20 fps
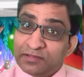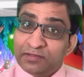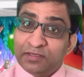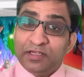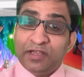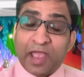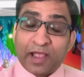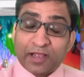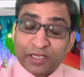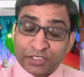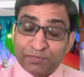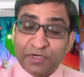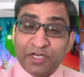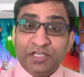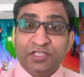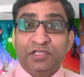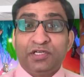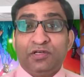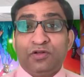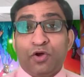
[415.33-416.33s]

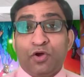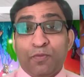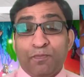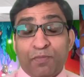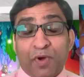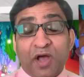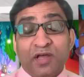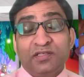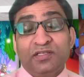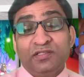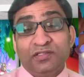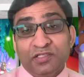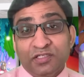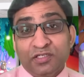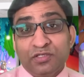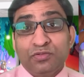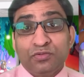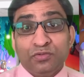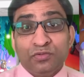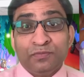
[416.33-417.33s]
expression of passing the
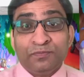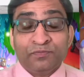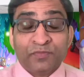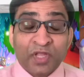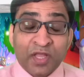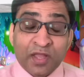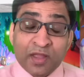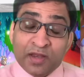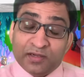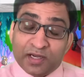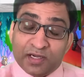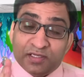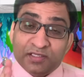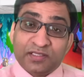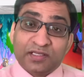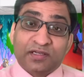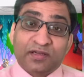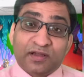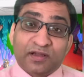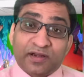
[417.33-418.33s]
stool. That is the
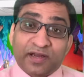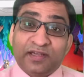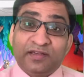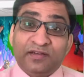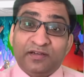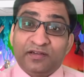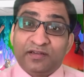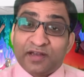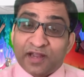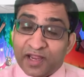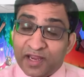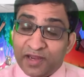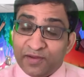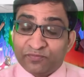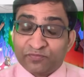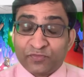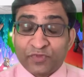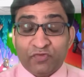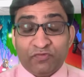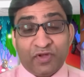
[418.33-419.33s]
correct time
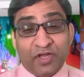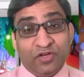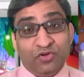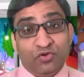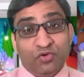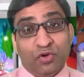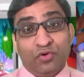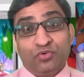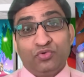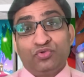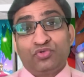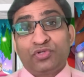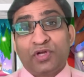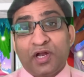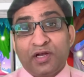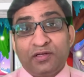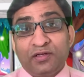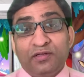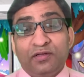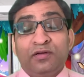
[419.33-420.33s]
when you have to
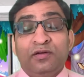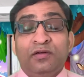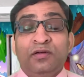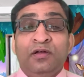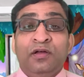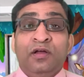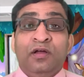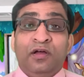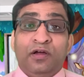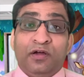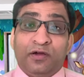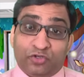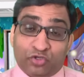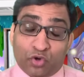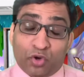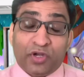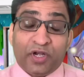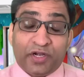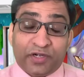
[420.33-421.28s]
start the toilet